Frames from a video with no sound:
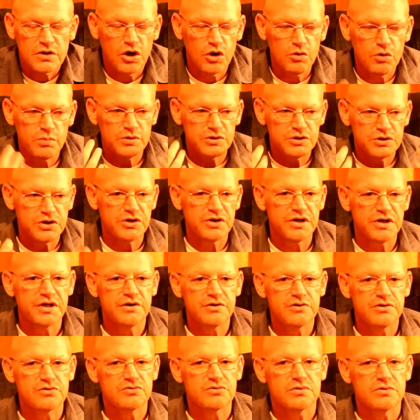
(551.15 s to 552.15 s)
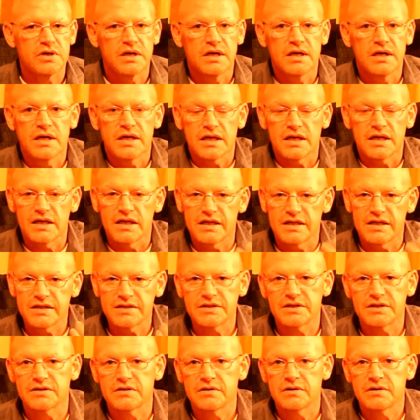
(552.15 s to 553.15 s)
Open your ears,
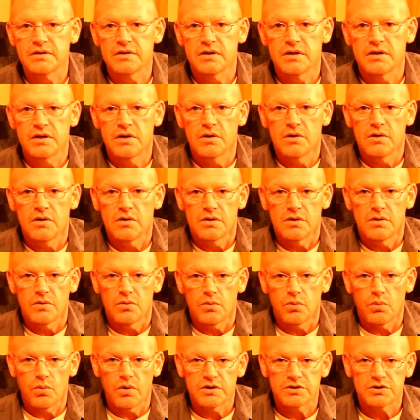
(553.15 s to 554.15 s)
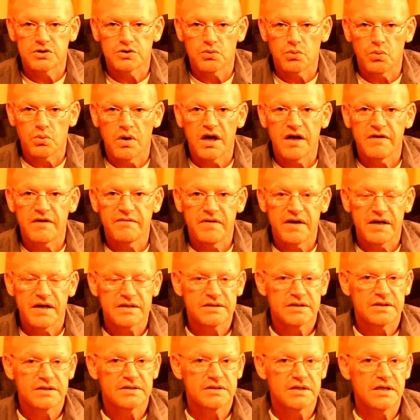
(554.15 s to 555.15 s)
listen what your wife
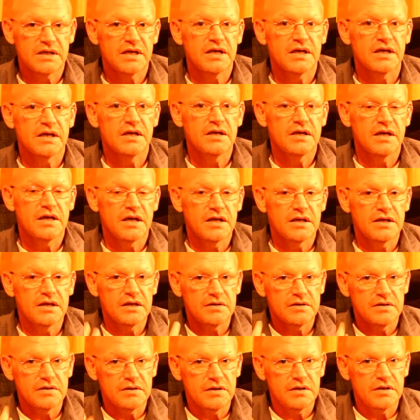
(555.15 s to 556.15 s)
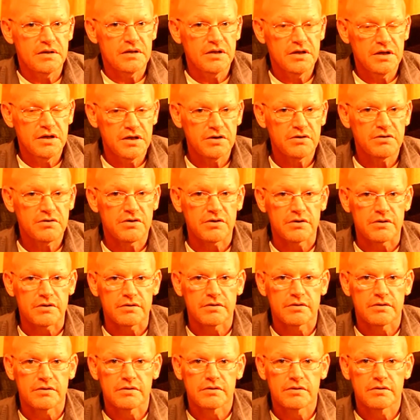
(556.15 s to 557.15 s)
has to say and hear her.